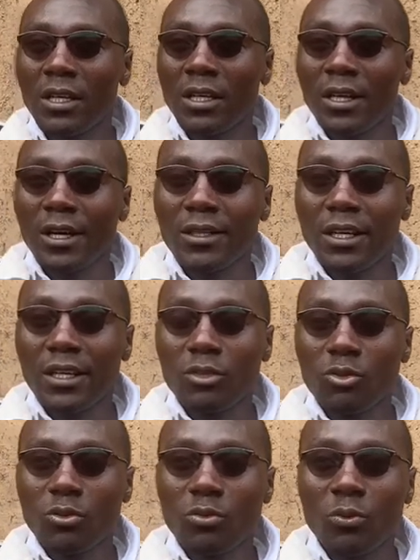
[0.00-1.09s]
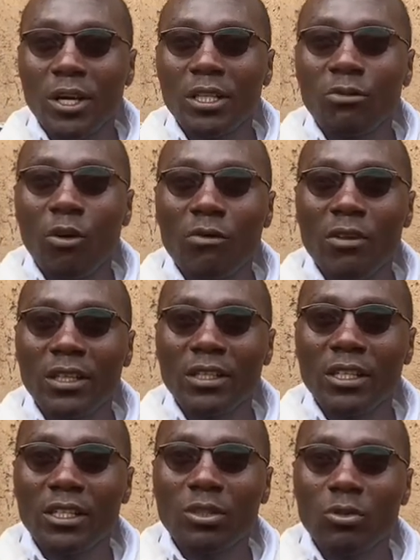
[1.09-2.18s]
and then you'll wait for vetting,